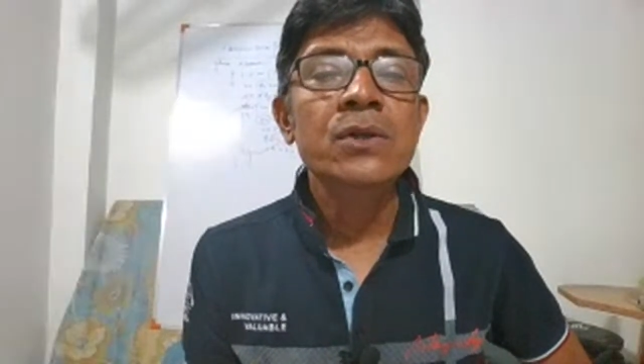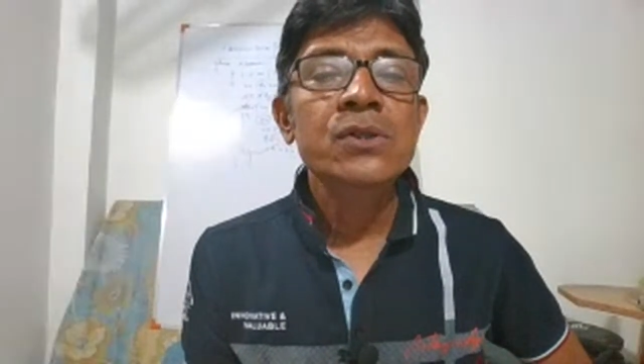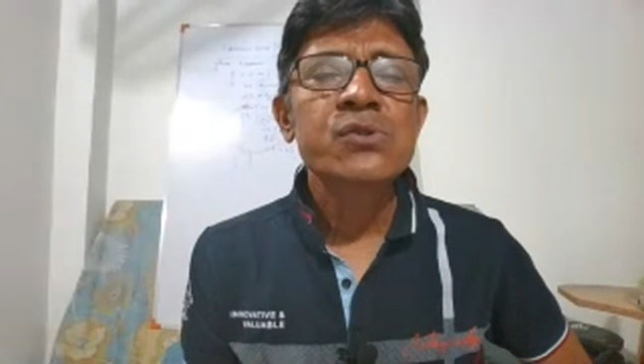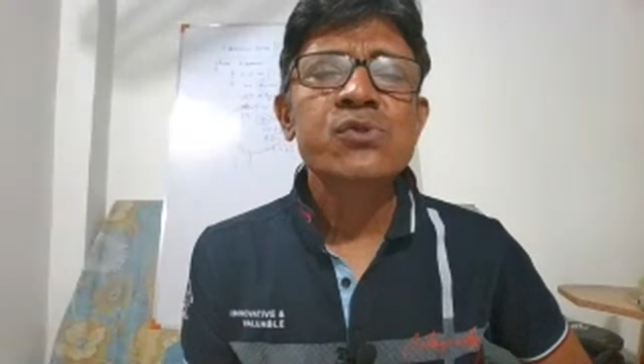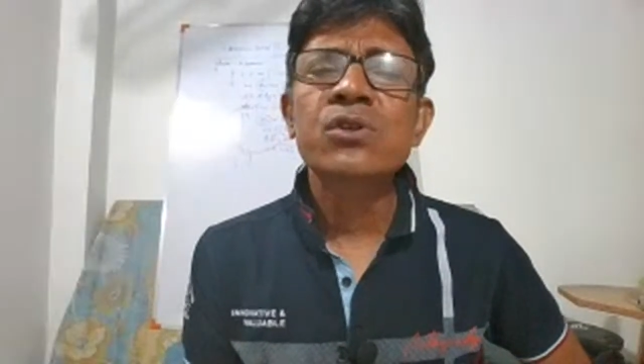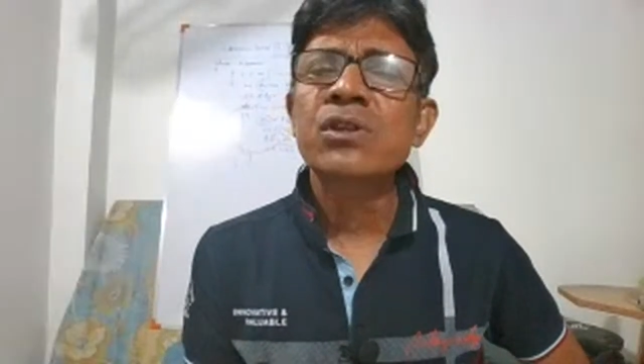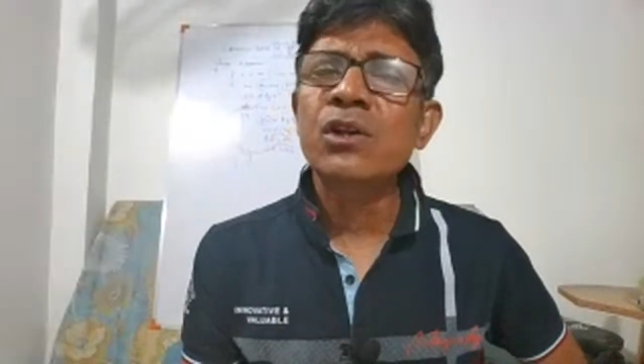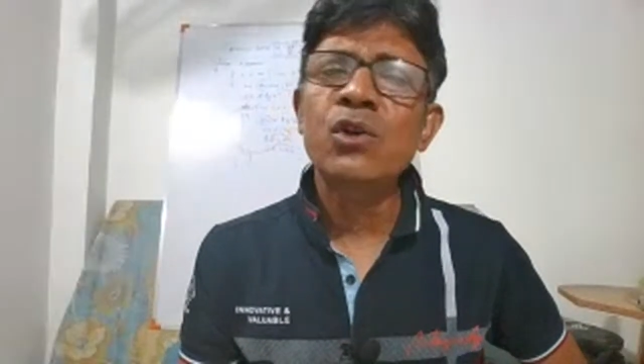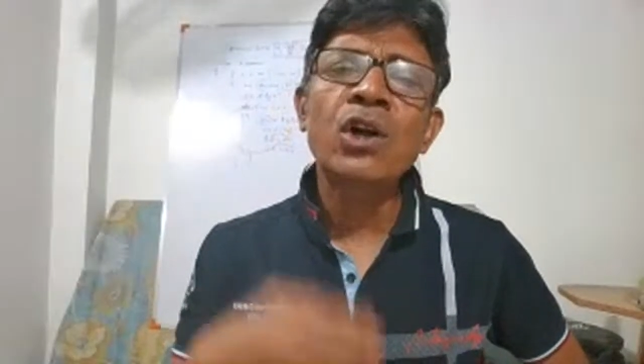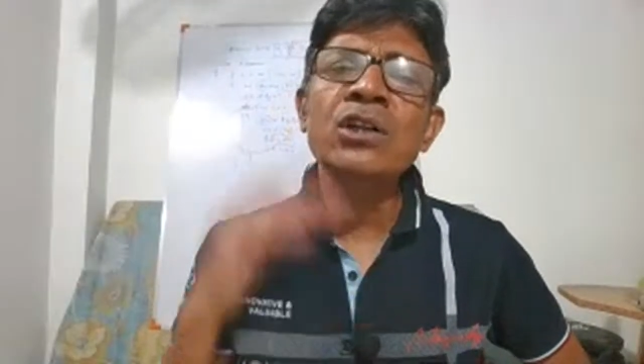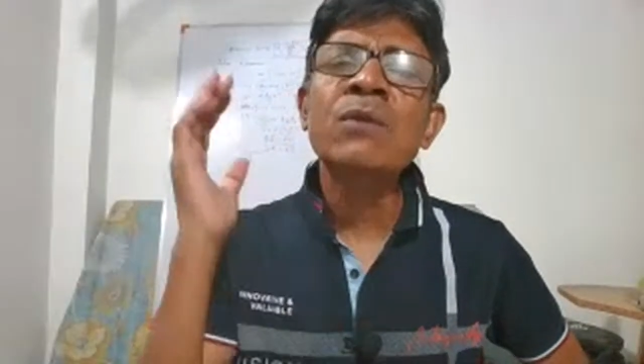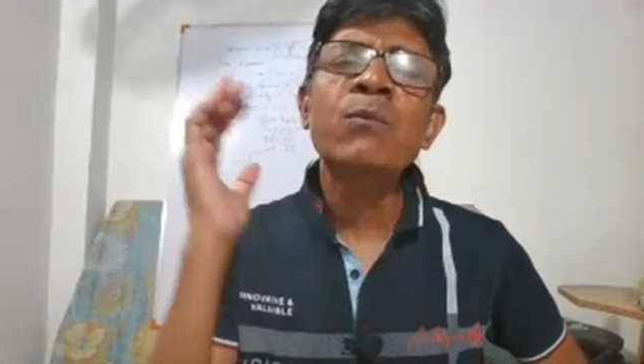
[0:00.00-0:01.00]
So the
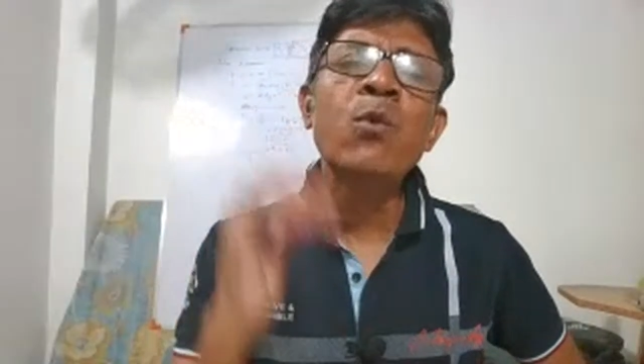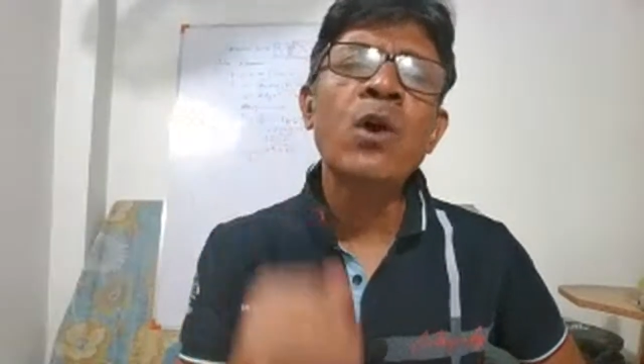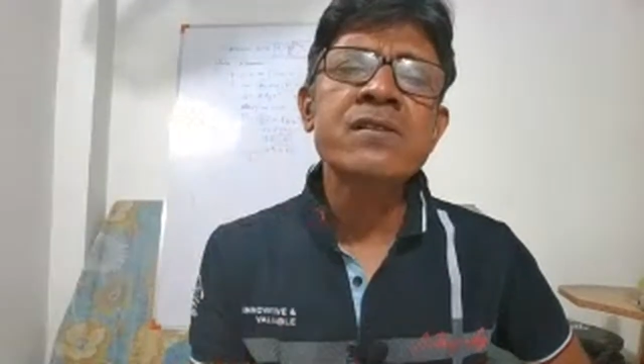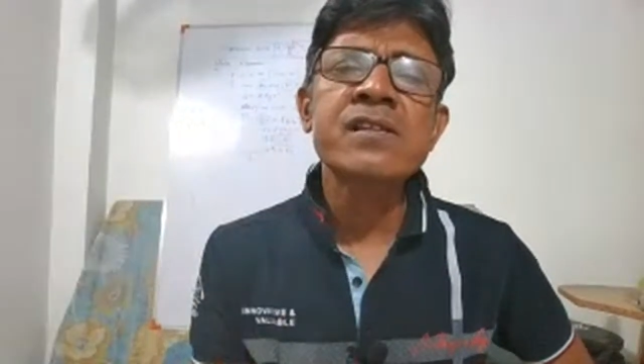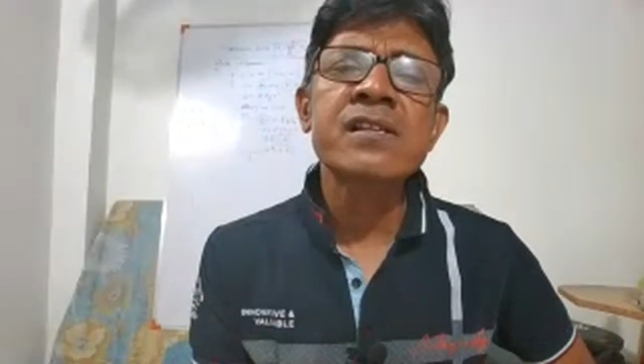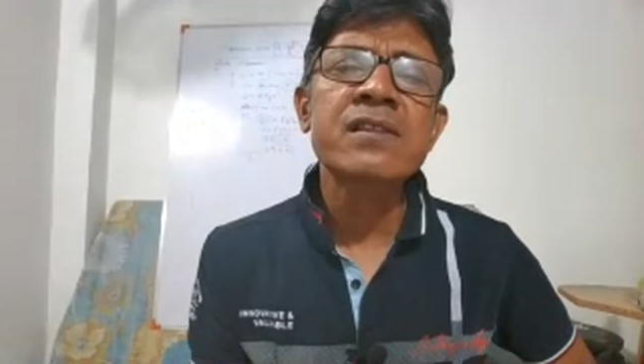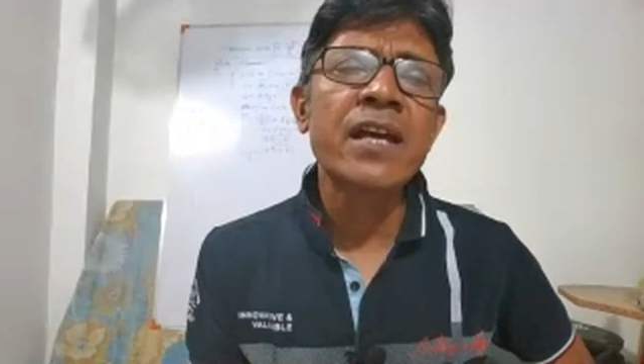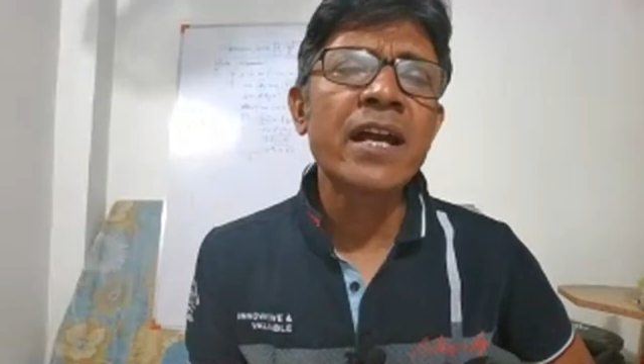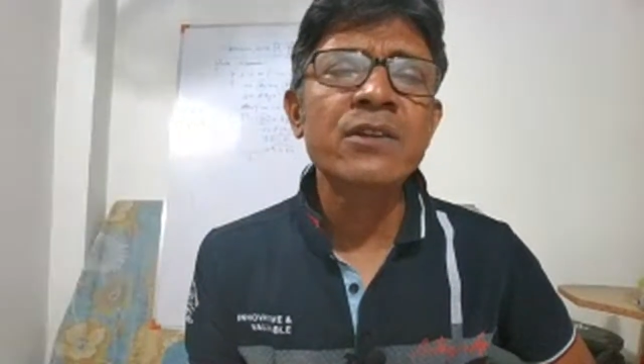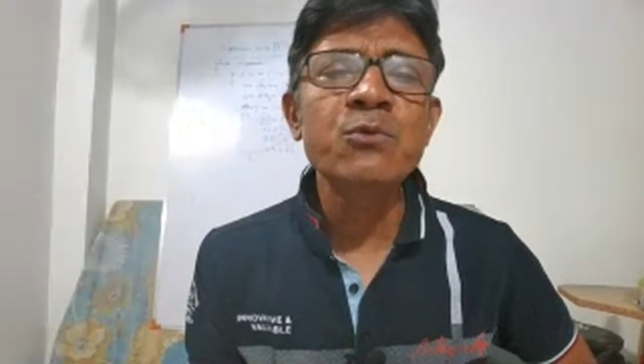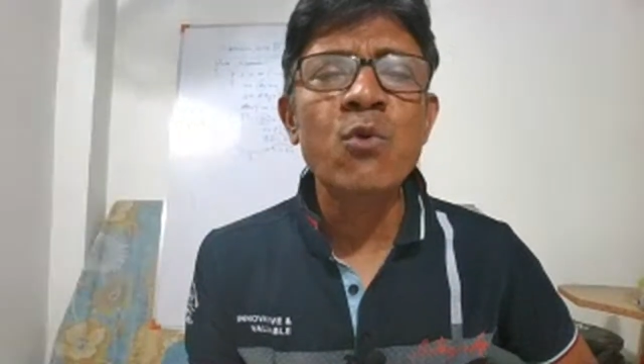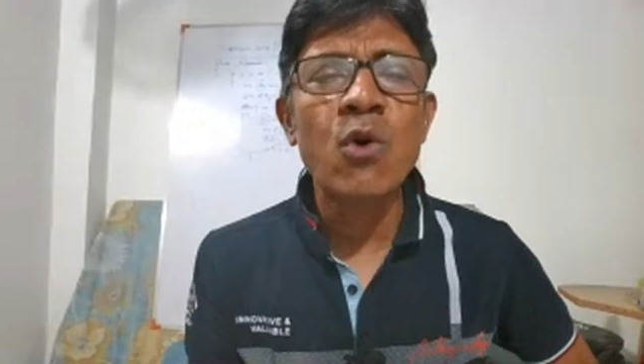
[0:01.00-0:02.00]
lot of works are there
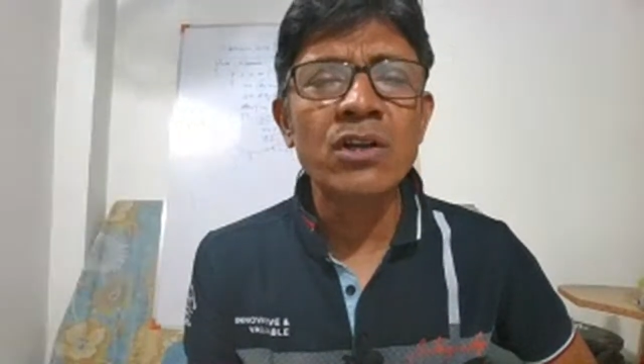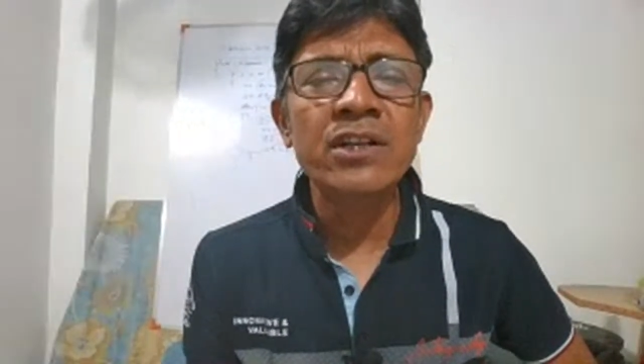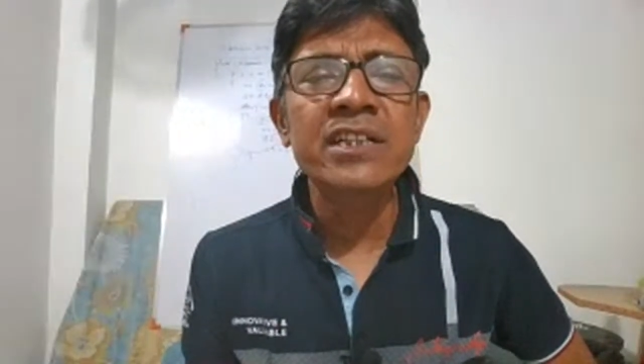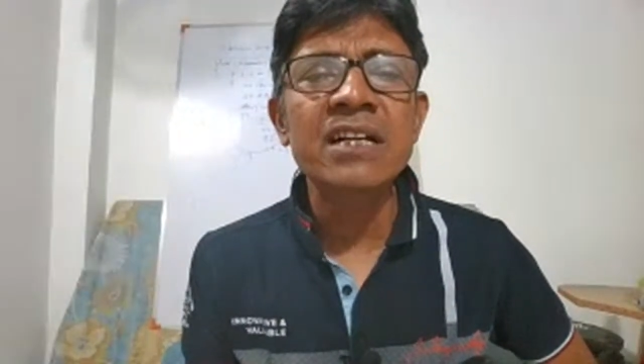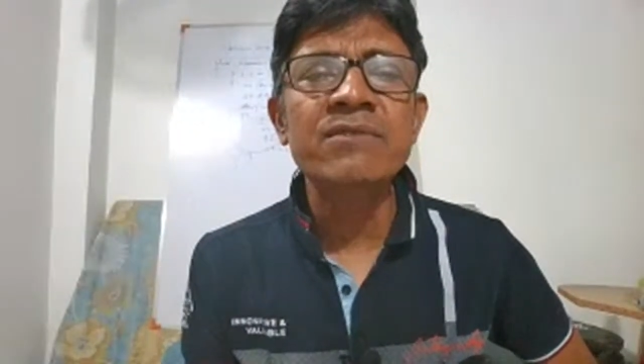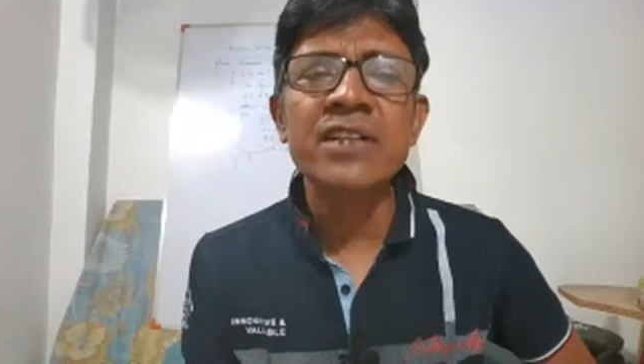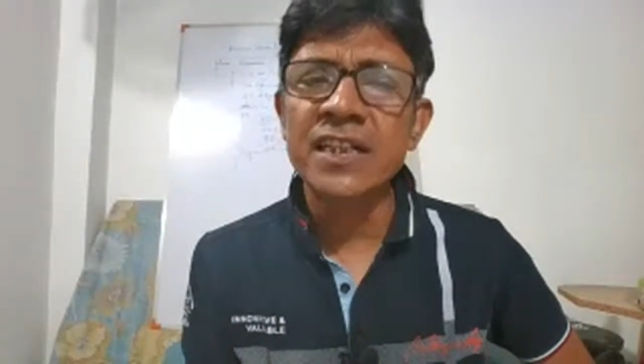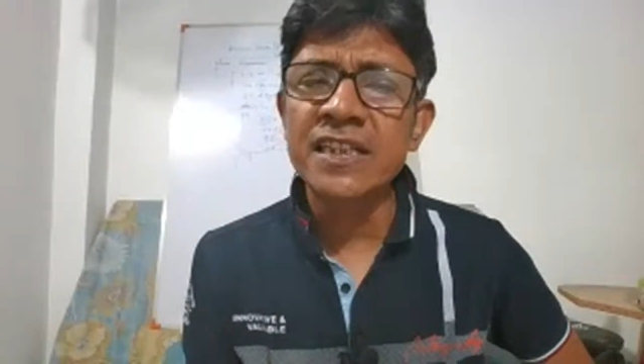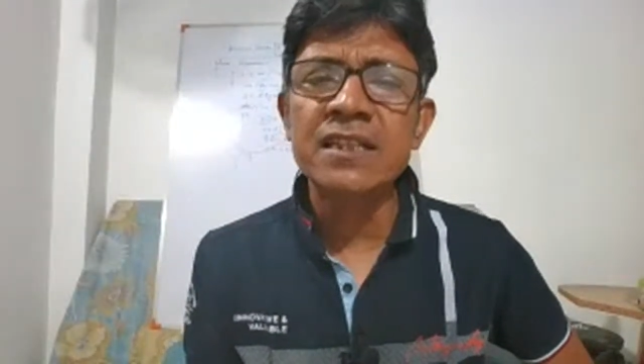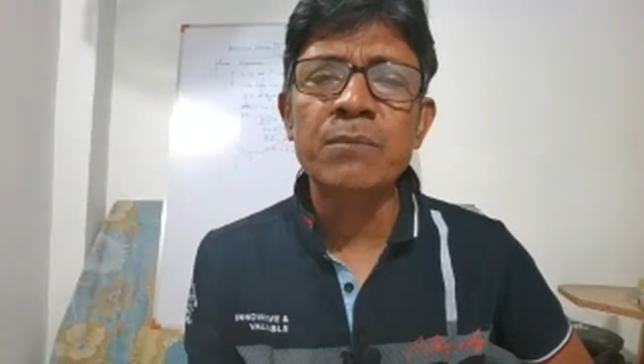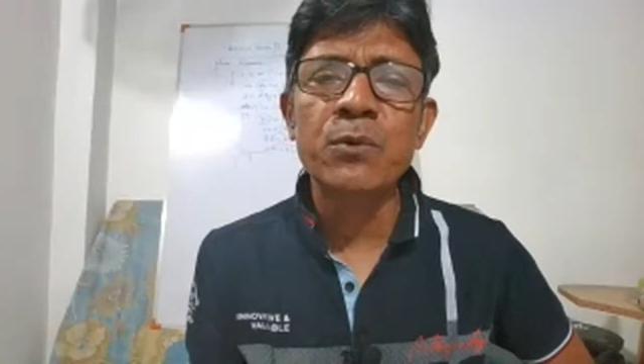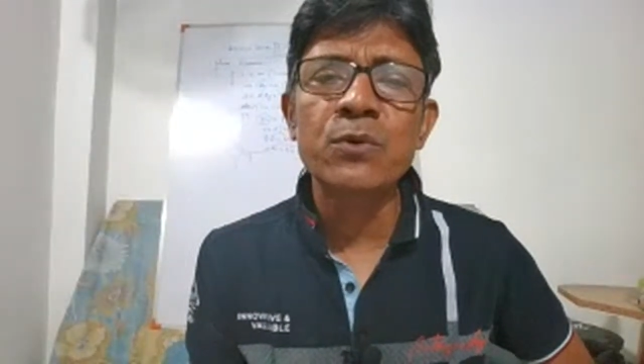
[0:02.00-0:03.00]
you already have done in
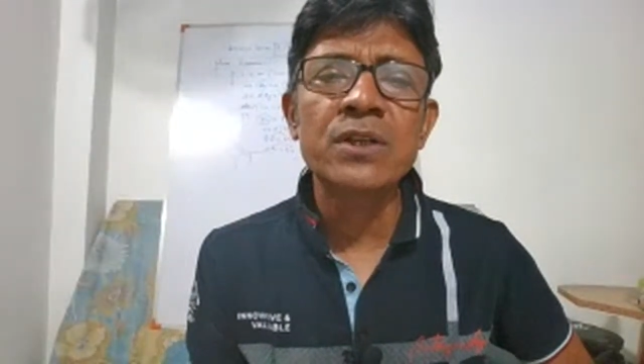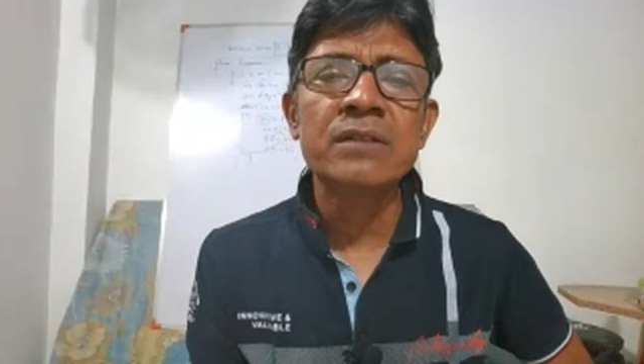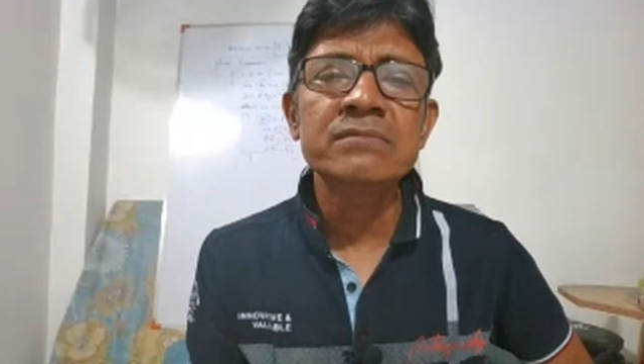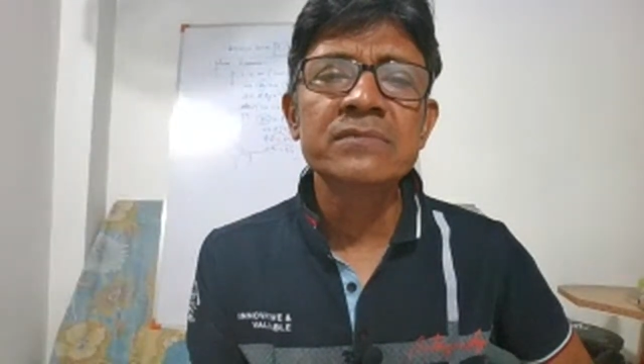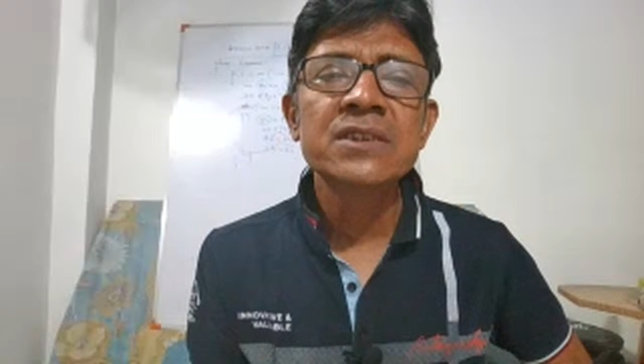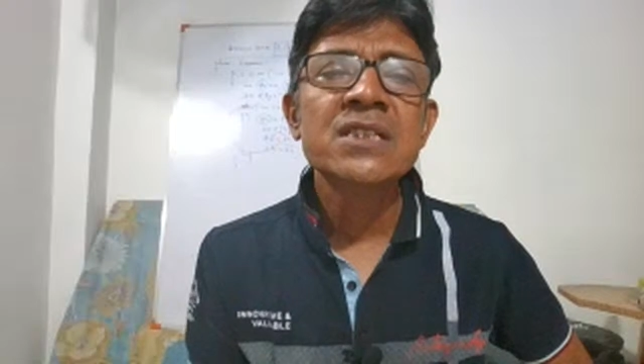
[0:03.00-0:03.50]
the program,